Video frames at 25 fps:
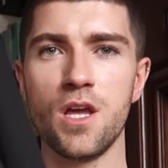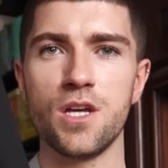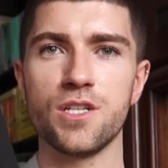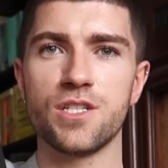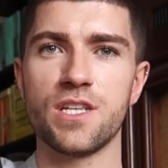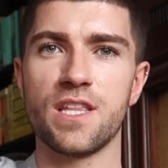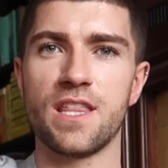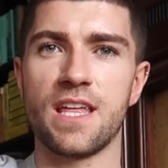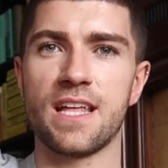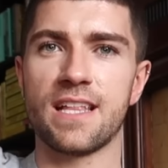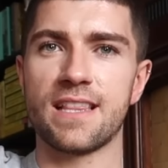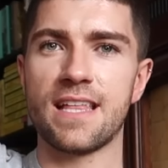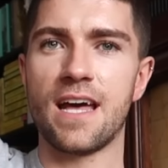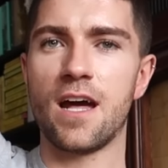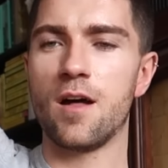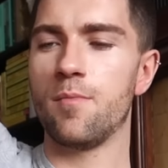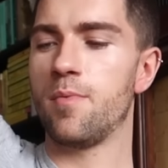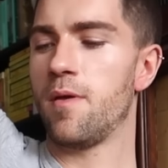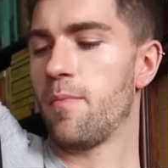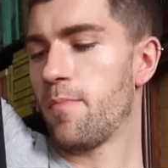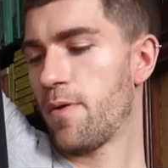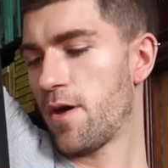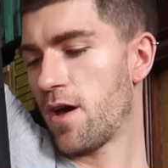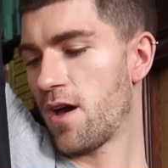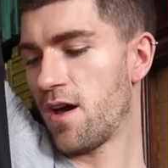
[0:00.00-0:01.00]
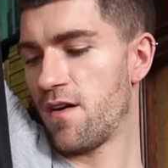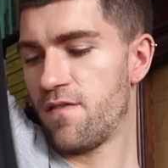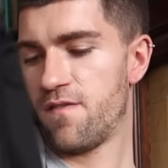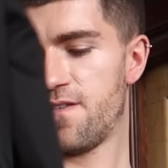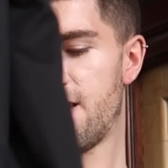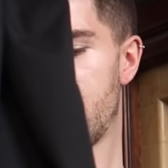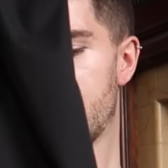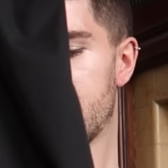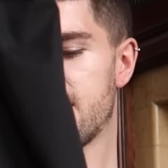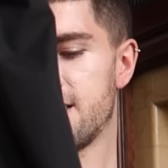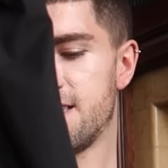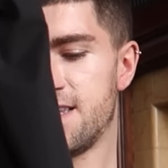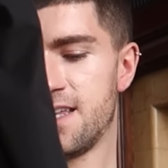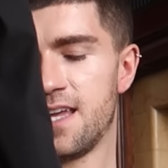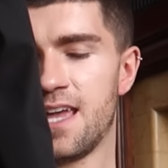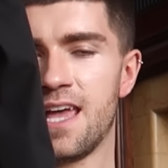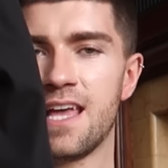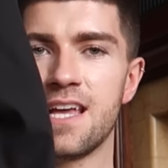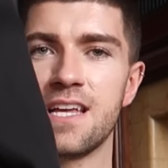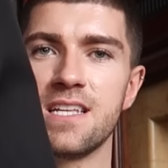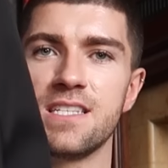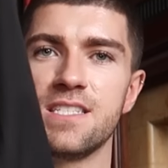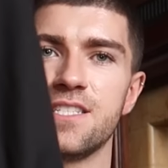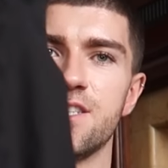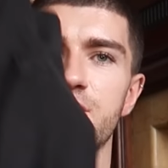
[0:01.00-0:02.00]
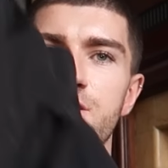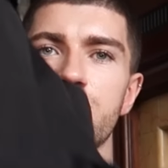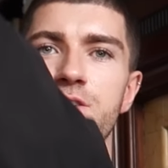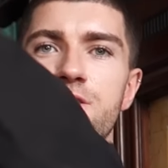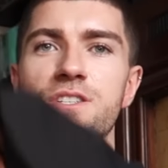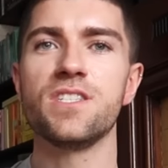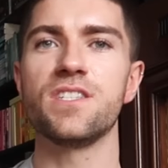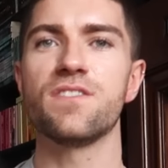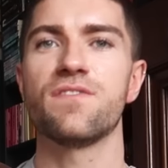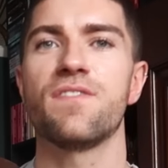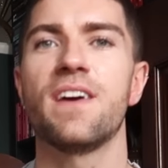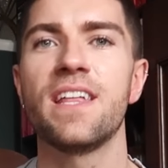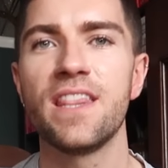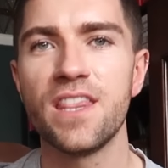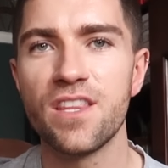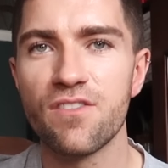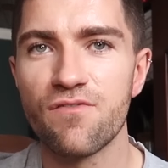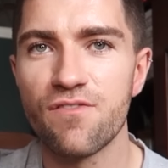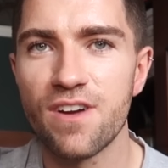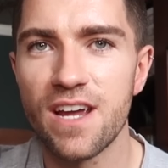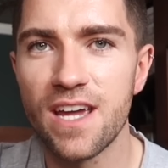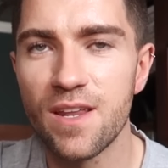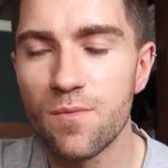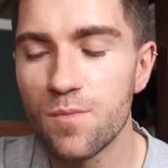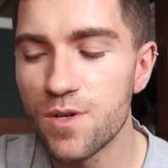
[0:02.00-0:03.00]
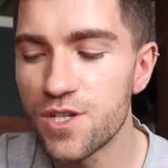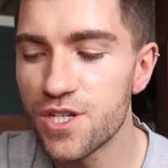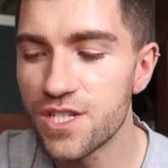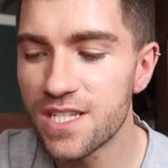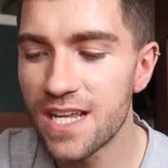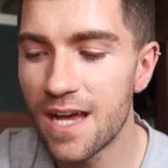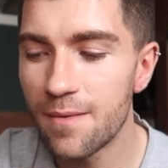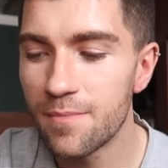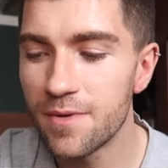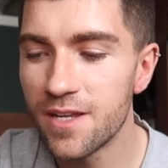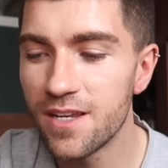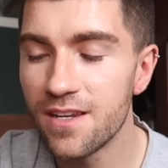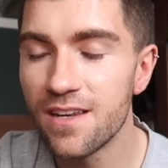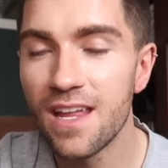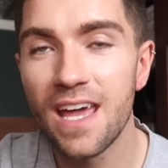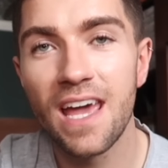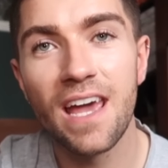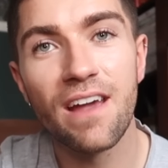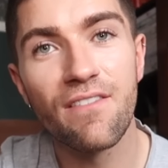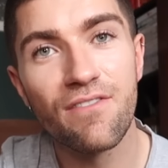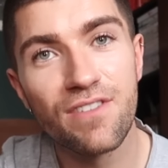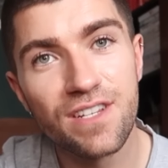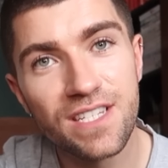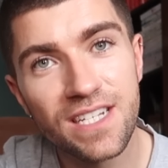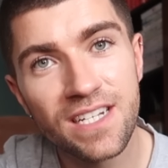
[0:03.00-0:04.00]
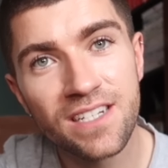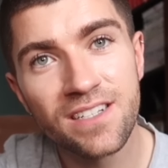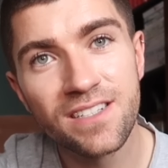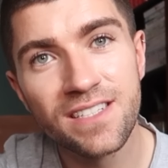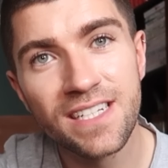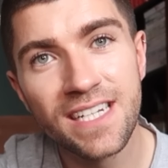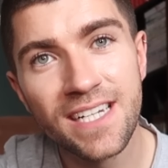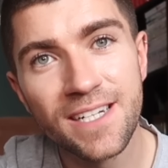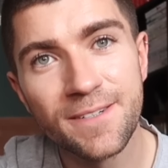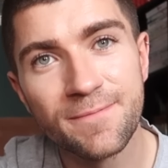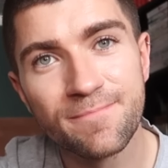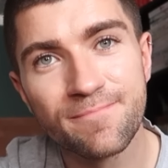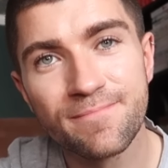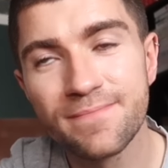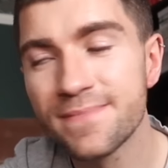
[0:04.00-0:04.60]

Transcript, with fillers: So I think that'll be perfect to defend the rain, which is happening every single day.